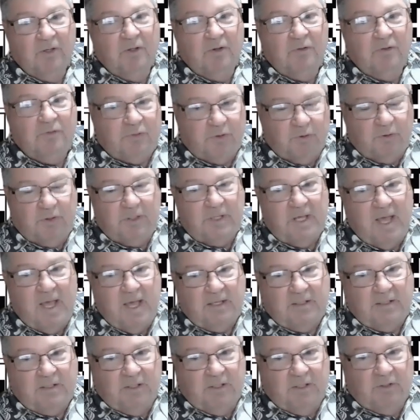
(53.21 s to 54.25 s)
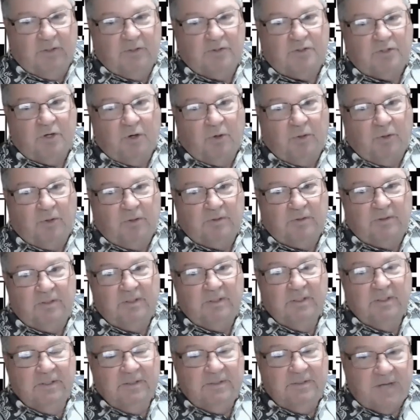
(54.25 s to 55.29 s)
38 years old,
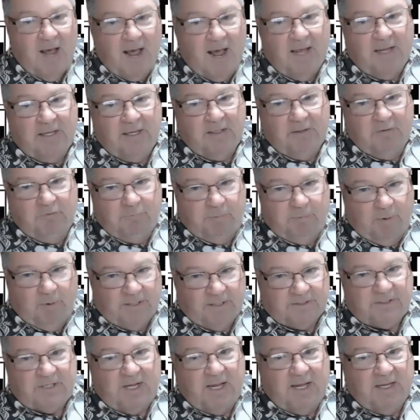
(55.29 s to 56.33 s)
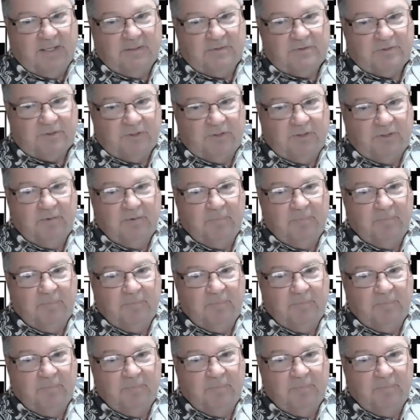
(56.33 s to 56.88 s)
dying of breast cancer.